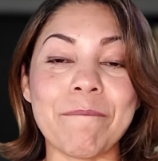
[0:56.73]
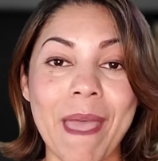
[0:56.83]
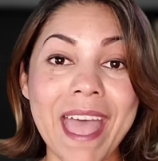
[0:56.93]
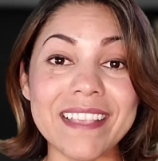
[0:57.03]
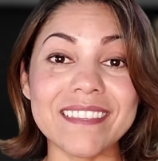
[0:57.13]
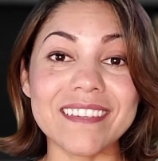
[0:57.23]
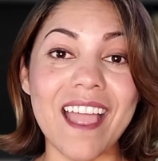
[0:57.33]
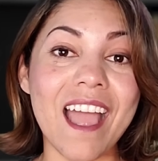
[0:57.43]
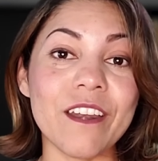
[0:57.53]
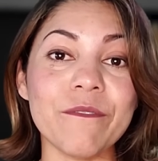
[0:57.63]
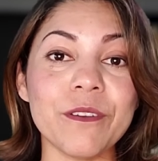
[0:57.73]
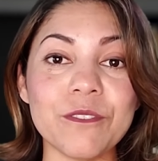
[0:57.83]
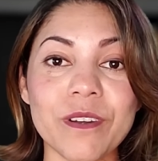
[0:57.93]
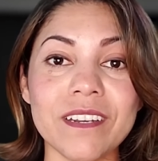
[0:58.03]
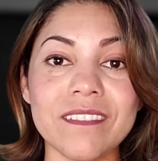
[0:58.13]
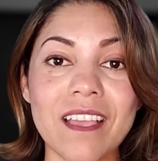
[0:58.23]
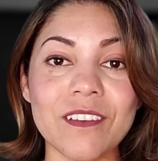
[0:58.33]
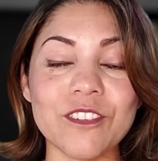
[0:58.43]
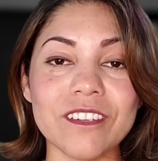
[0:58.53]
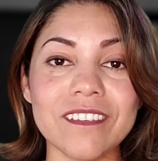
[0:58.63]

best out of your training session?